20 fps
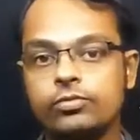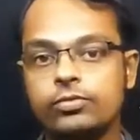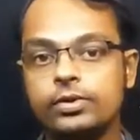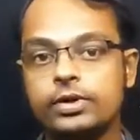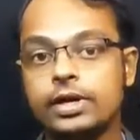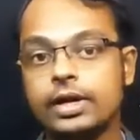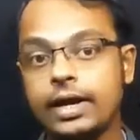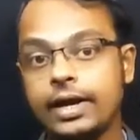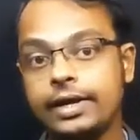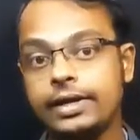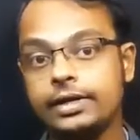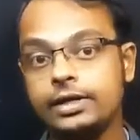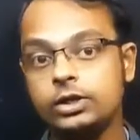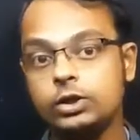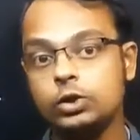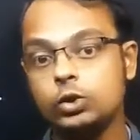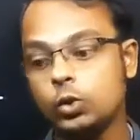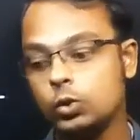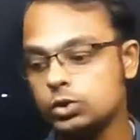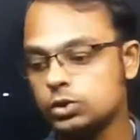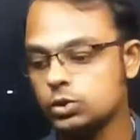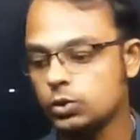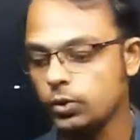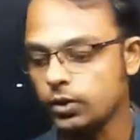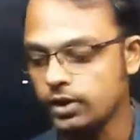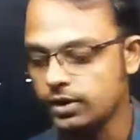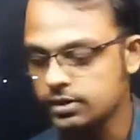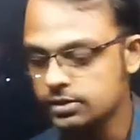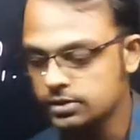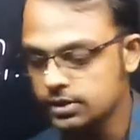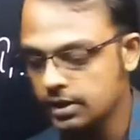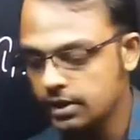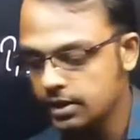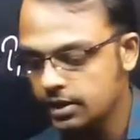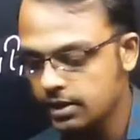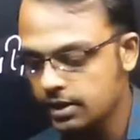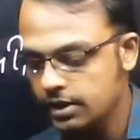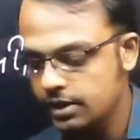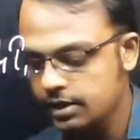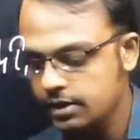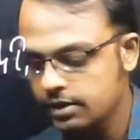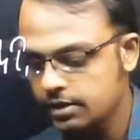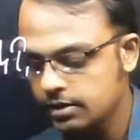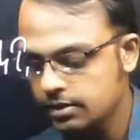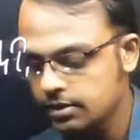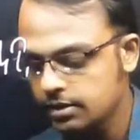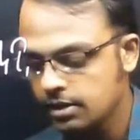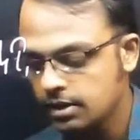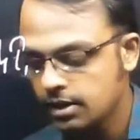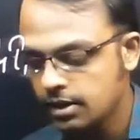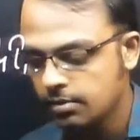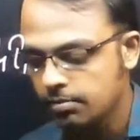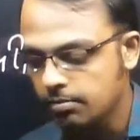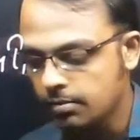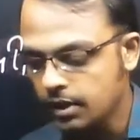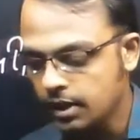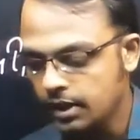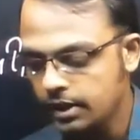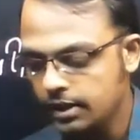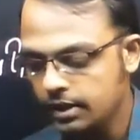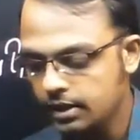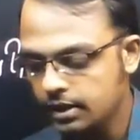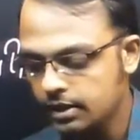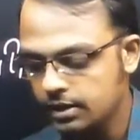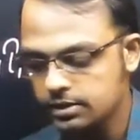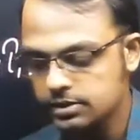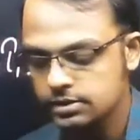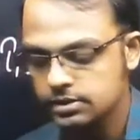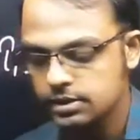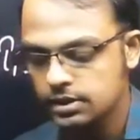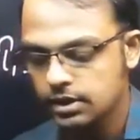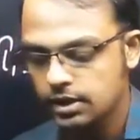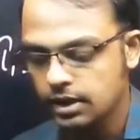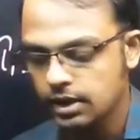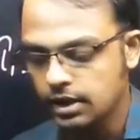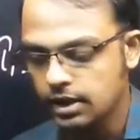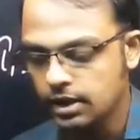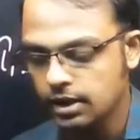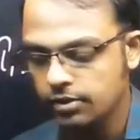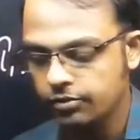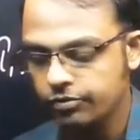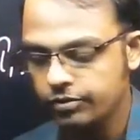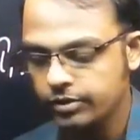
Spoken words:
9 tau square. So I can write here minus half